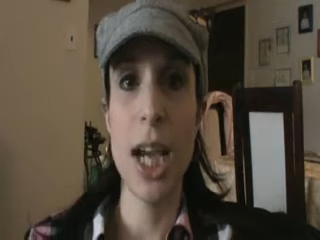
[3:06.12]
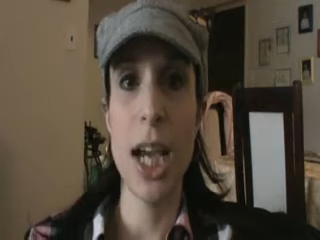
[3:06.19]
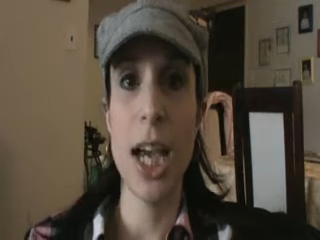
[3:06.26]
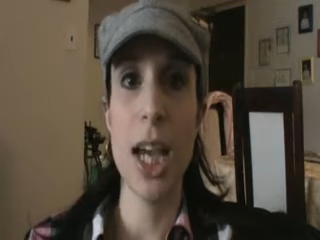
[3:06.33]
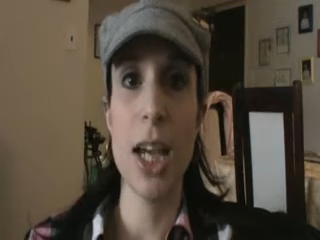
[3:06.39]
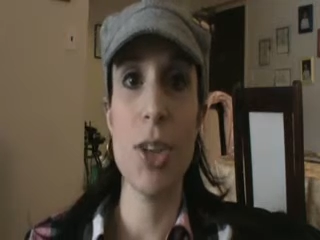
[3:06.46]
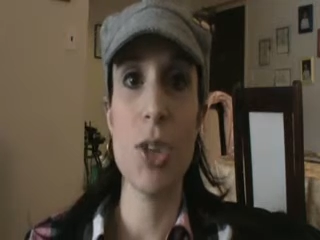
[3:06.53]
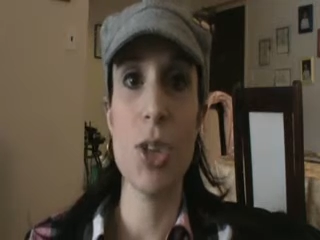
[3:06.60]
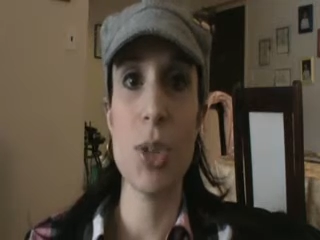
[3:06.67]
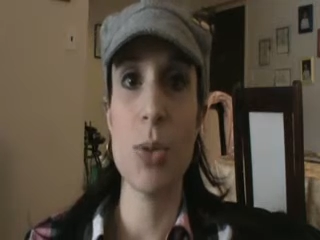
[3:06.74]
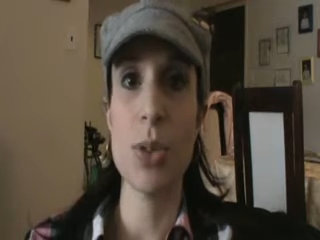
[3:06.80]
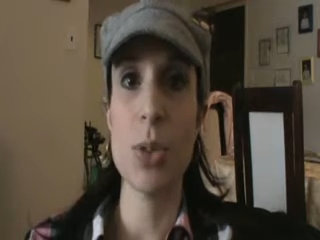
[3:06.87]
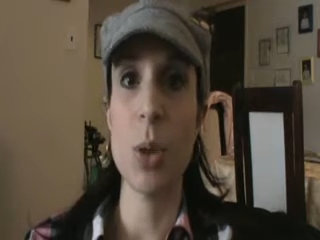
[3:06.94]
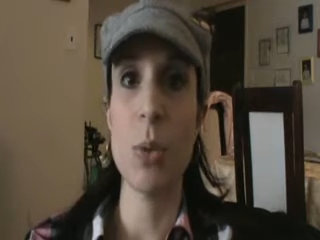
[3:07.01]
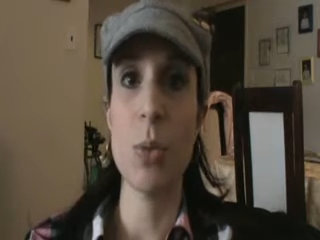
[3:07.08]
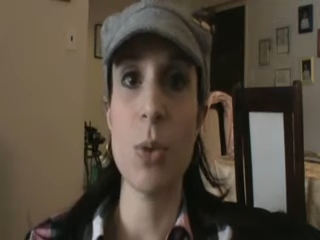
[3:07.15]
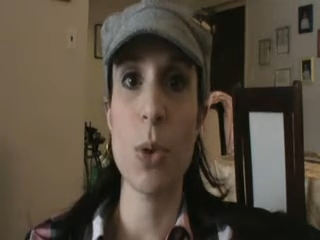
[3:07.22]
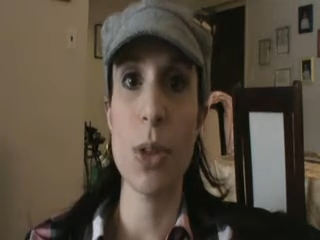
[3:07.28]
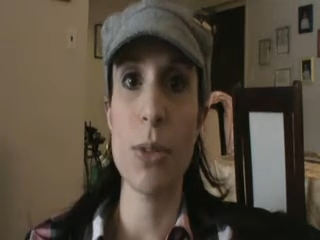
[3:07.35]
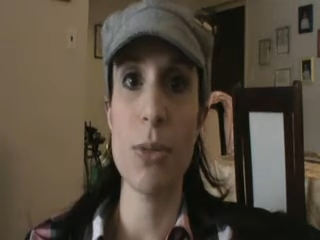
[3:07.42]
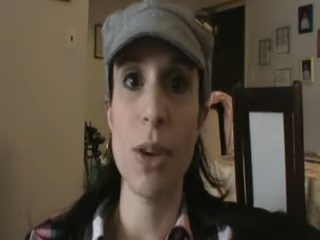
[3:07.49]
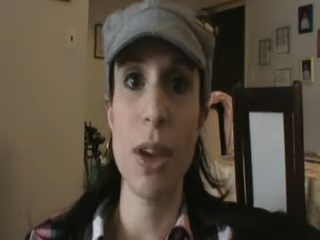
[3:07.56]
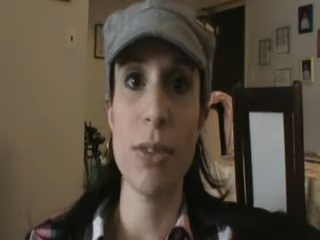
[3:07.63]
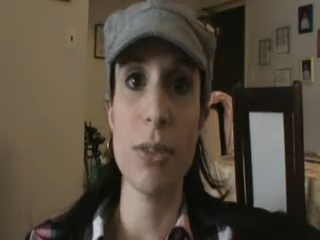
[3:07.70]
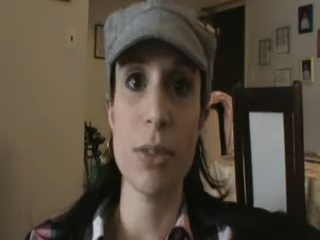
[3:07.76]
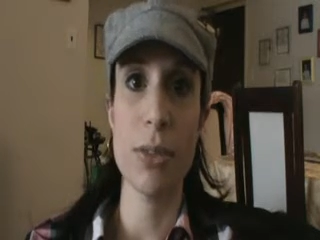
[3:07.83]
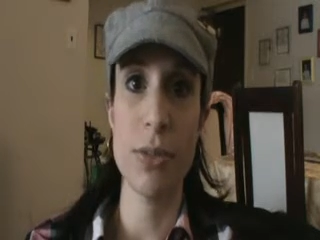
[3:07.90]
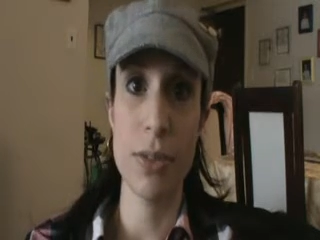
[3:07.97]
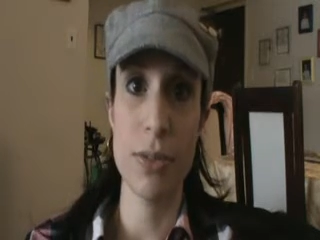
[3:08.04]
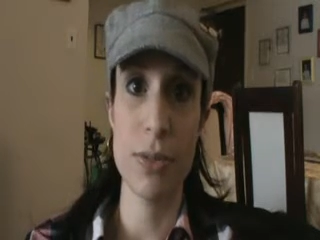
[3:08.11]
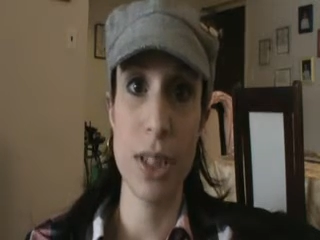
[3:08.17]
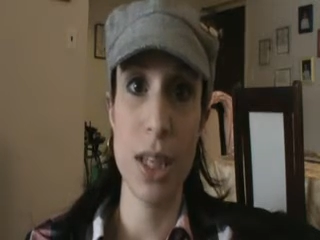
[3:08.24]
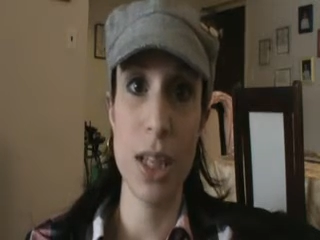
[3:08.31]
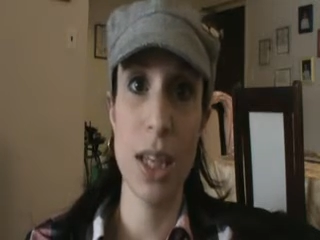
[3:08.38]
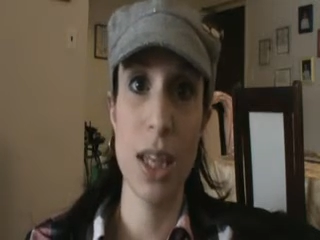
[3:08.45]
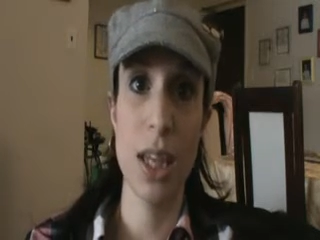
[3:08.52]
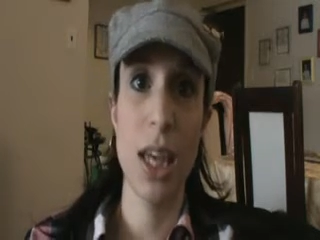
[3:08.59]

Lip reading: And she was doing 45 or 50.